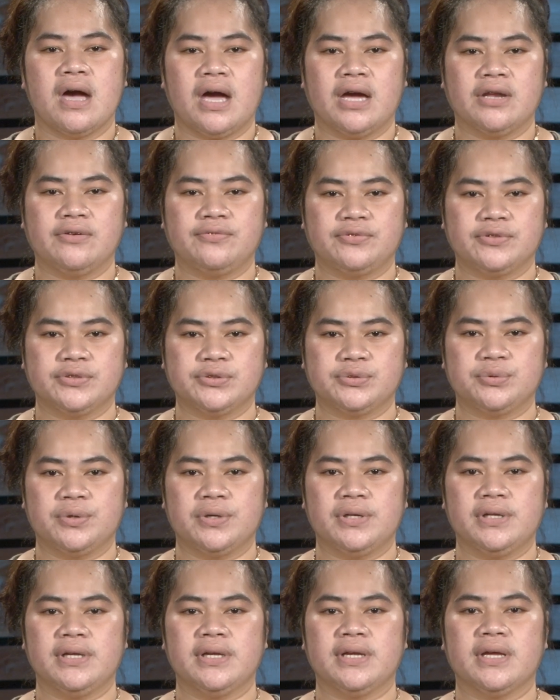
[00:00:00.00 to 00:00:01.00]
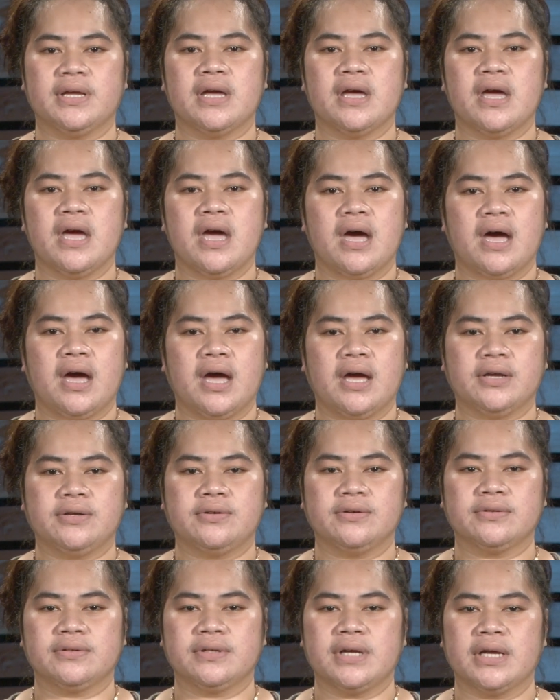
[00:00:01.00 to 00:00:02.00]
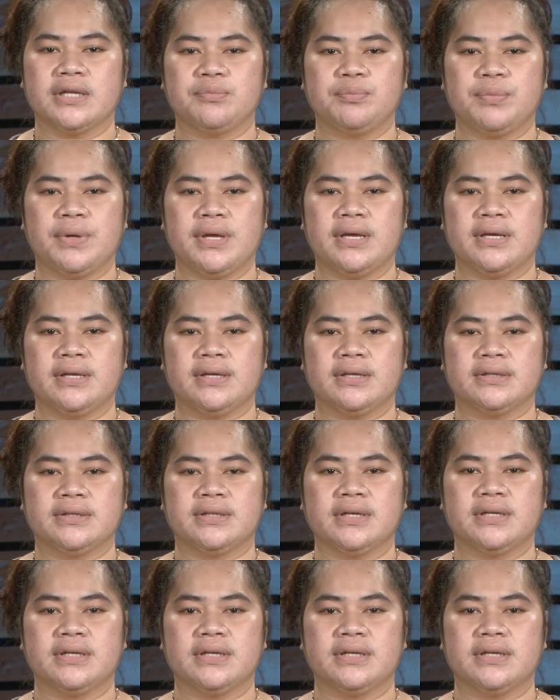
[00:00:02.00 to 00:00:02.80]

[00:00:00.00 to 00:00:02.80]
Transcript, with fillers: Unfortunately, I could not make